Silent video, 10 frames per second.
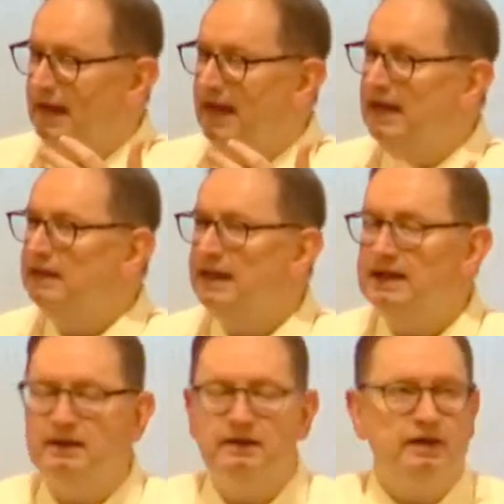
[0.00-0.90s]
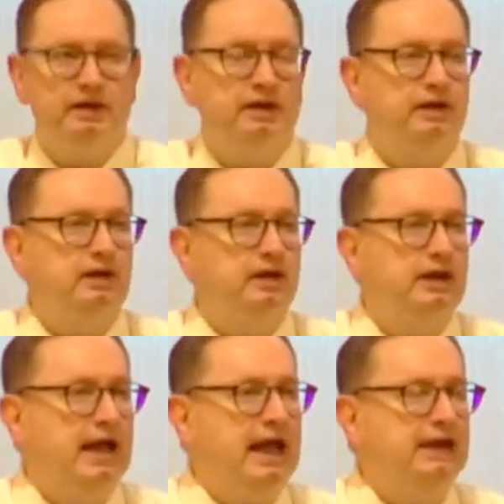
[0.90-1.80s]
And they, uh,
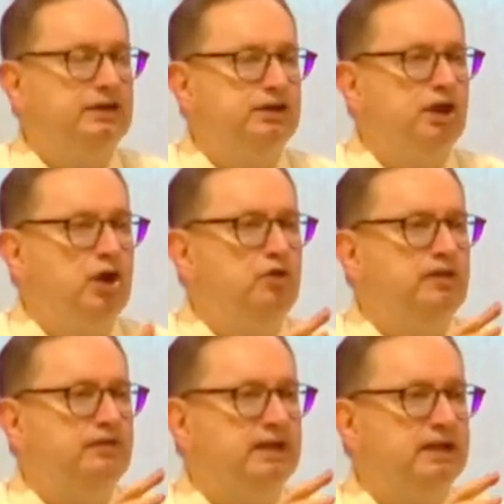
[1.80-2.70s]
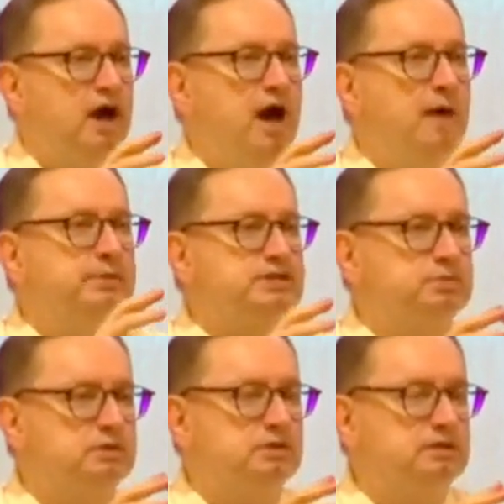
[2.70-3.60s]
how do you know that the
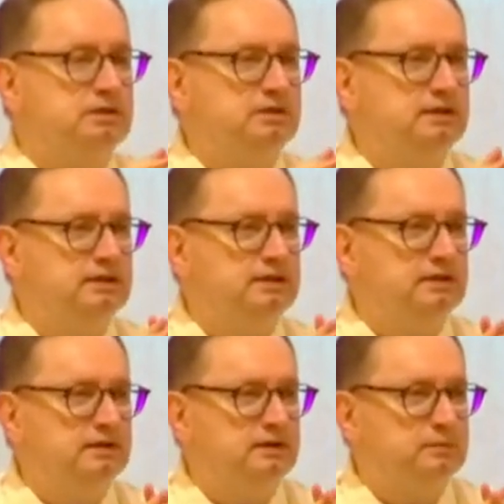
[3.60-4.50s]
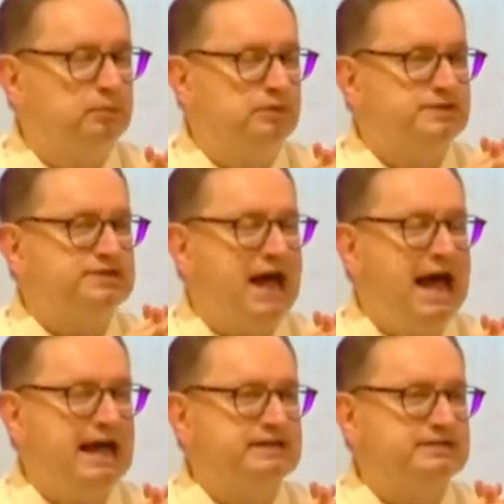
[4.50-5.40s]
copies were
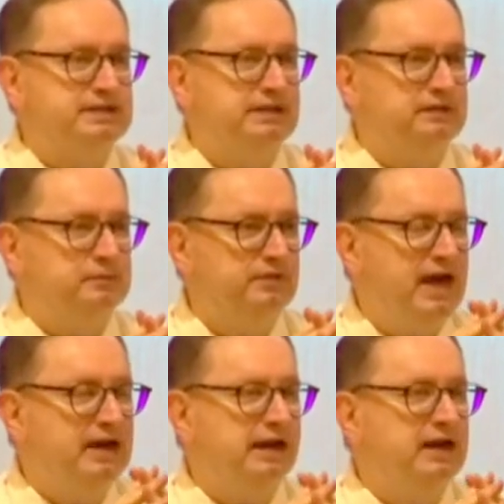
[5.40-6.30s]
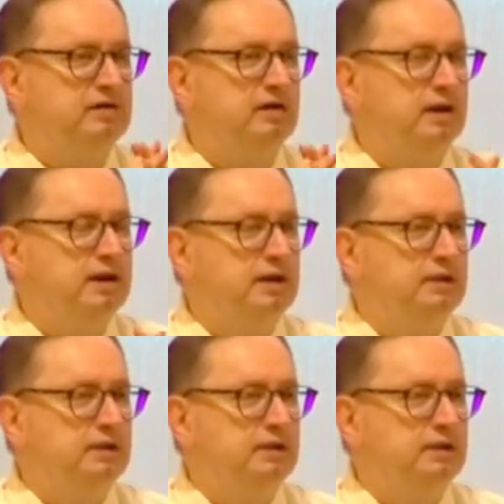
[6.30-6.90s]
precise and without error?